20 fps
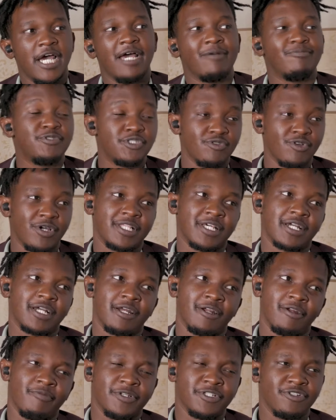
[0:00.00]
I'm sure that
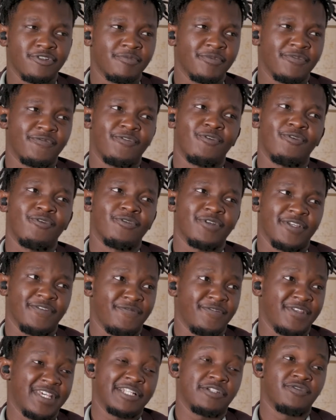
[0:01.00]
Karamajong before,
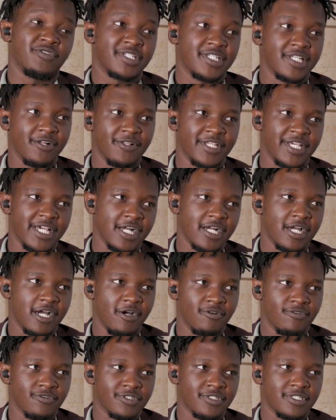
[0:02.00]
if they had to sell their
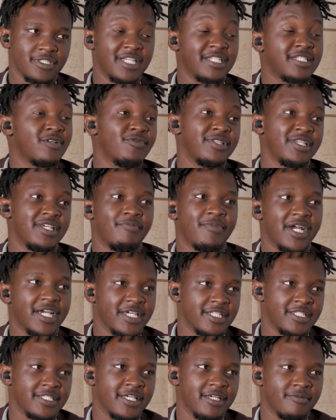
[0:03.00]
cows, there's a way they
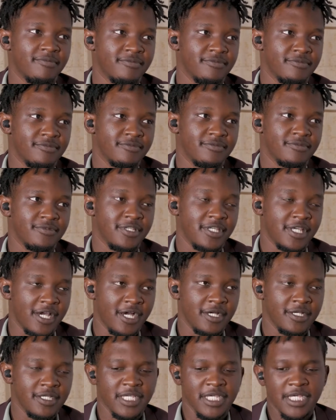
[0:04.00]
market them.
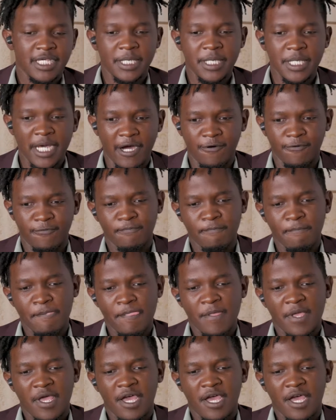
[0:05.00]
Yeah. Now,